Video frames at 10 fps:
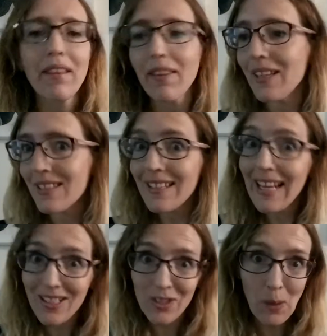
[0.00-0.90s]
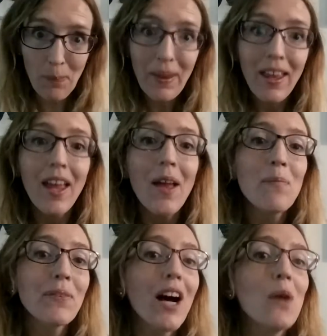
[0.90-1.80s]
This next shop,
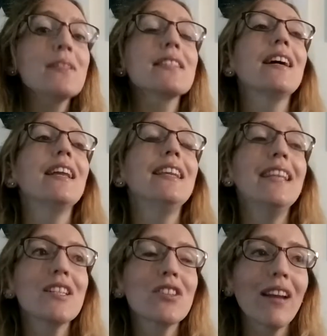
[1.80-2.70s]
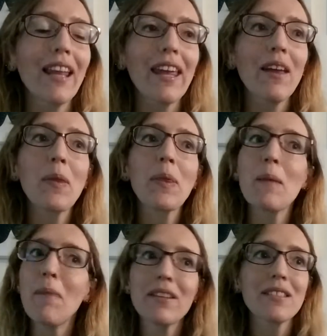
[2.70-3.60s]
I was literally the
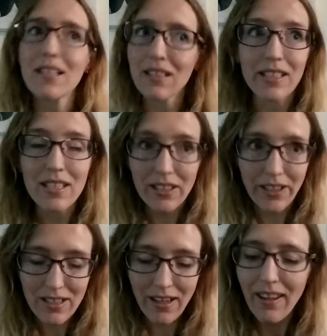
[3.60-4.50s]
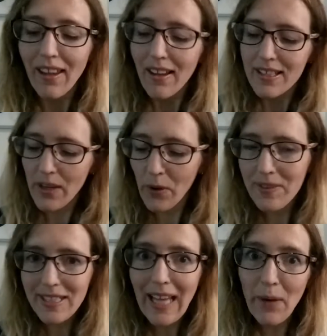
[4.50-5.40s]
most excited to go to. So
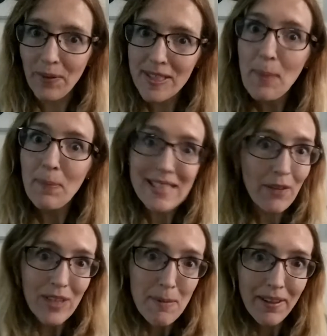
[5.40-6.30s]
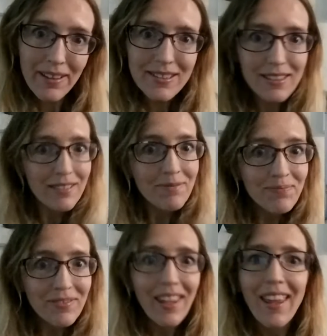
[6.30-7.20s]
obviously that was Persephone Books,
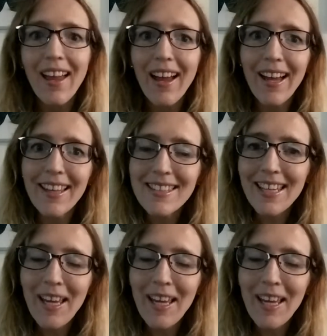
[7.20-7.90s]
and